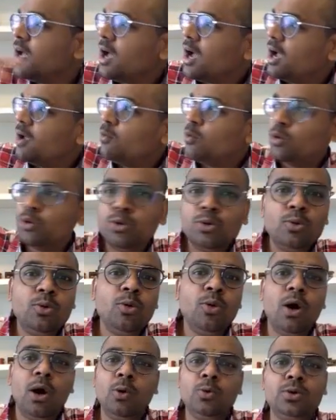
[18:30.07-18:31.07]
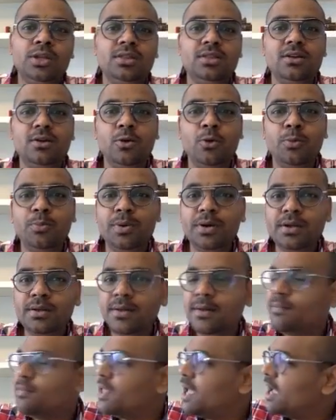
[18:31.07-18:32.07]
I want to go out in the open,
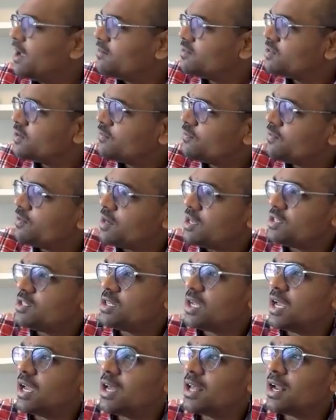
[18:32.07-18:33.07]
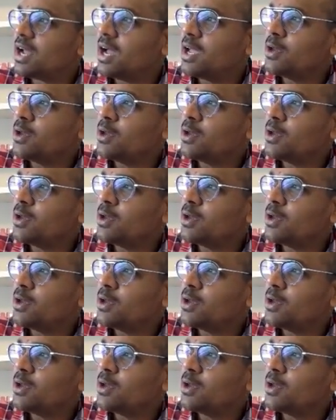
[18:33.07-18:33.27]
have some fresh air.